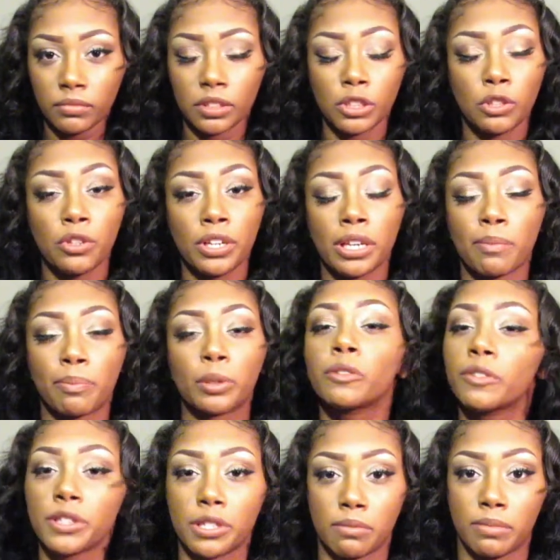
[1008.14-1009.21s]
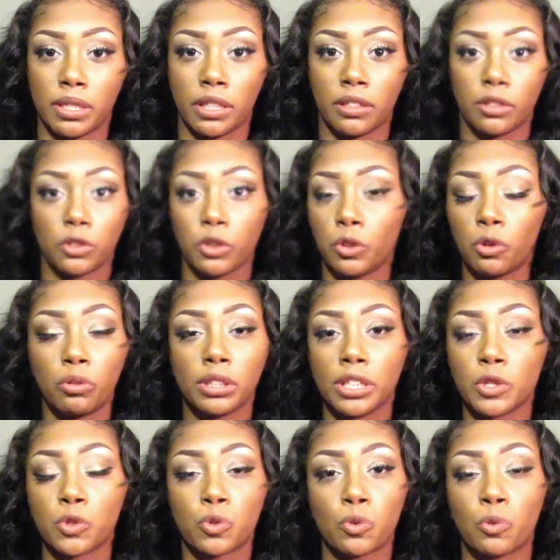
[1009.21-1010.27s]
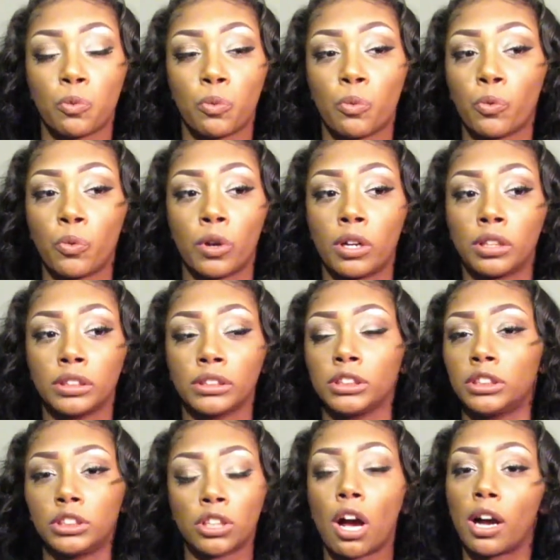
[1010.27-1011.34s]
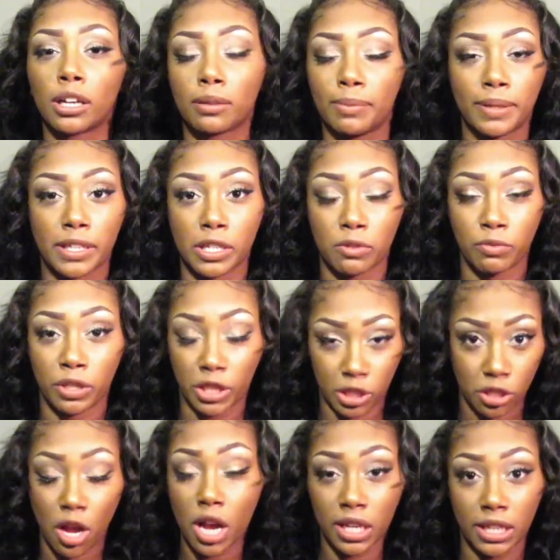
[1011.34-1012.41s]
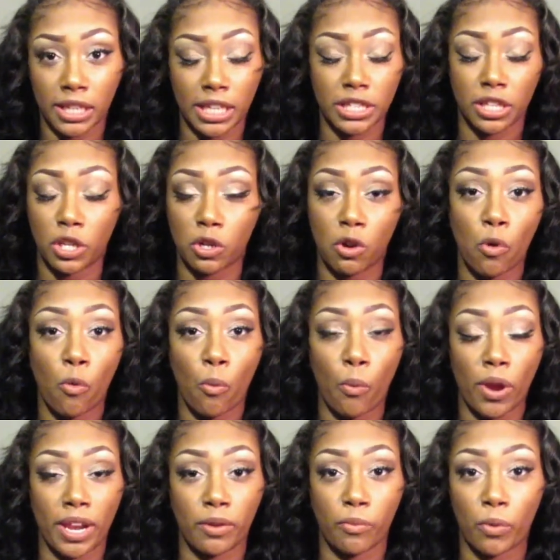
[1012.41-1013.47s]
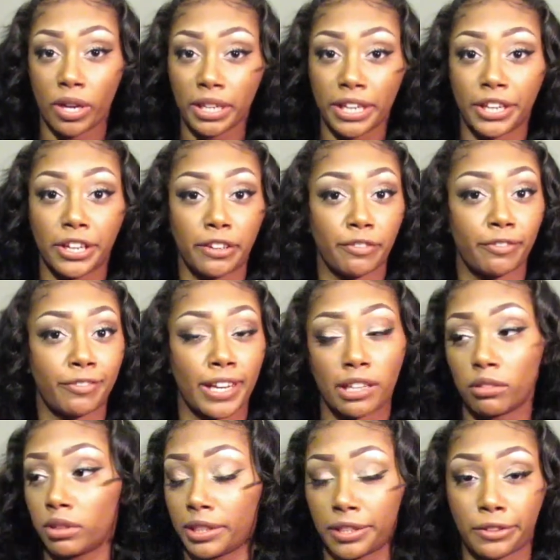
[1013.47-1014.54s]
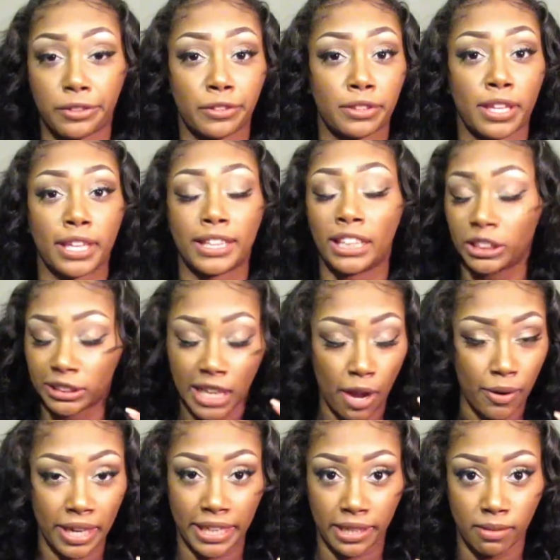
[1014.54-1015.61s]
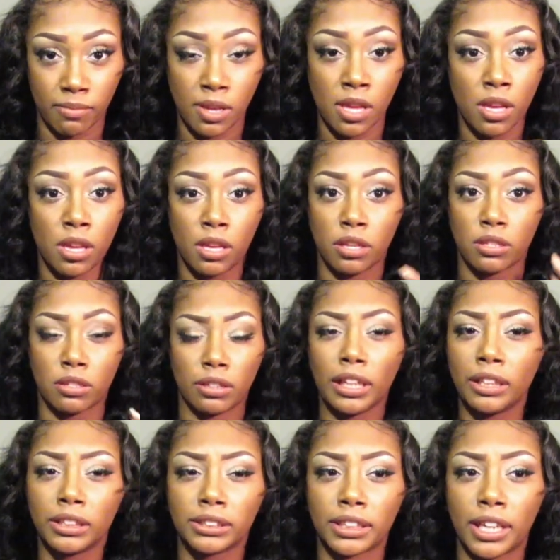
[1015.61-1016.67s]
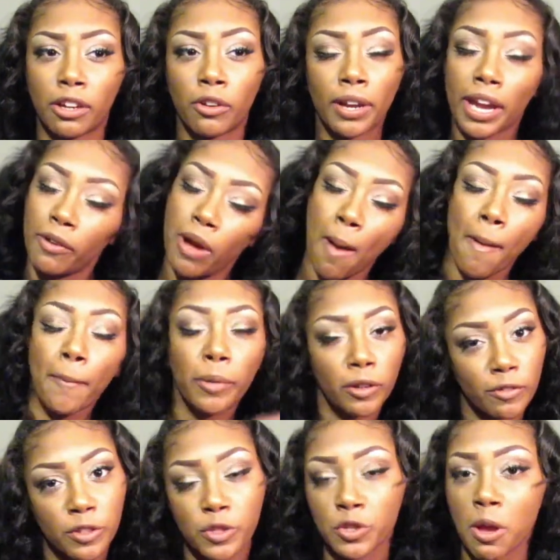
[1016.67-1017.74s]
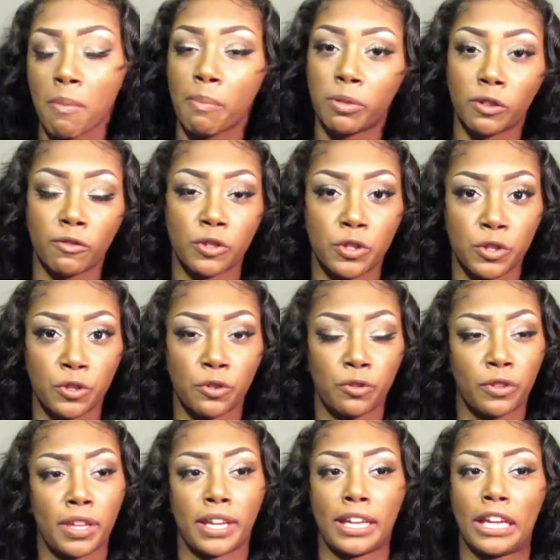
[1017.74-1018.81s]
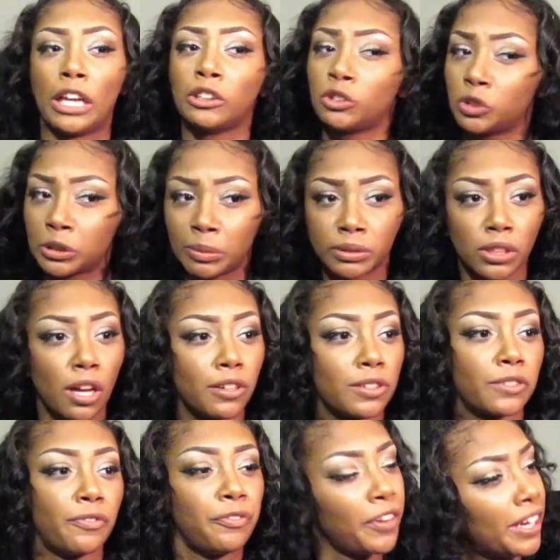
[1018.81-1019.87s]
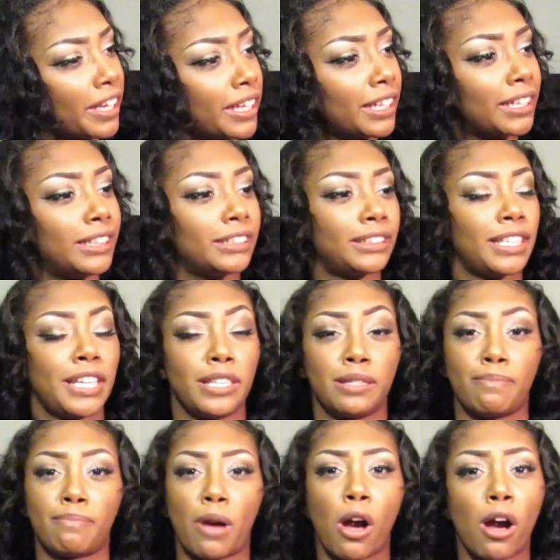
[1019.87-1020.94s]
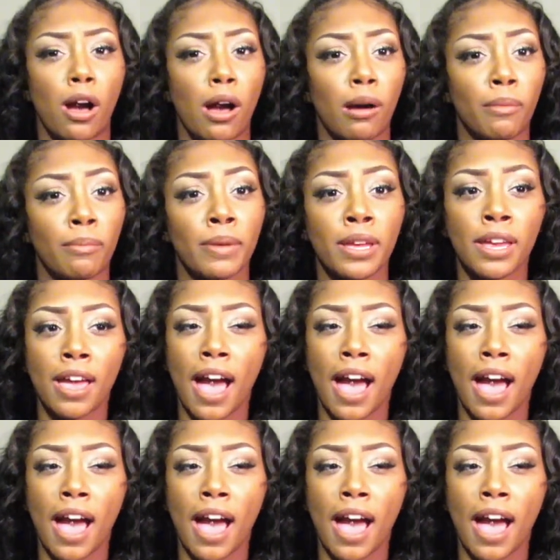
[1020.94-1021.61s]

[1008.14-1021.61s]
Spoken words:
you need to prove it to me. You don't need to talk, because when you're talking, it's gonna go in one ear and right out the other. Like, that's just how I am. So he's like, okay, well, I'm gonna prove it to you. I'm gonna prove it to you. Like, introduced me to all his friends, his mom.